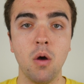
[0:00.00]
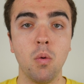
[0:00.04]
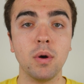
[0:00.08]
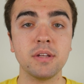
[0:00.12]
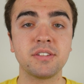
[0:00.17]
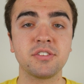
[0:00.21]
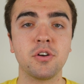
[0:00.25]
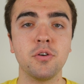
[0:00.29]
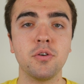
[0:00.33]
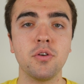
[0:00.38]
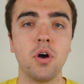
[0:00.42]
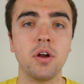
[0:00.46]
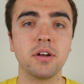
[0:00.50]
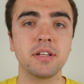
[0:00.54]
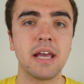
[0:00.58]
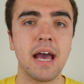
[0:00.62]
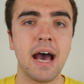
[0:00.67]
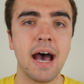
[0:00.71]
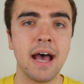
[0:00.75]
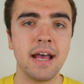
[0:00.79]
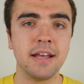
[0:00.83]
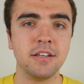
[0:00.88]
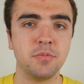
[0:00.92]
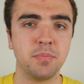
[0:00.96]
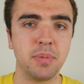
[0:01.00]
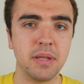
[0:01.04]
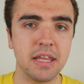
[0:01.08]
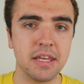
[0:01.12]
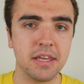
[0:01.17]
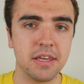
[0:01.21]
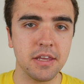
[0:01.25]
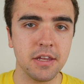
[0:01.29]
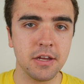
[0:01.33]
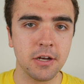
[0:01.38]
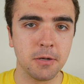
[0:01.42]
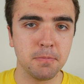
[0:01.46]
What's going on guys, Billy
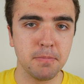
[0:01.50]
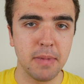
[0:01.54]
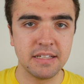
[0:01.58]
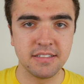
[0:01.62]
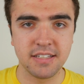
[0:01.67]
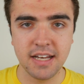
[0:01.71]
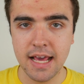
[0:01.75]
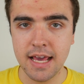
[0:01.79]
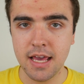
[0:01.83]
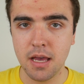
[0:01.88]
here, and today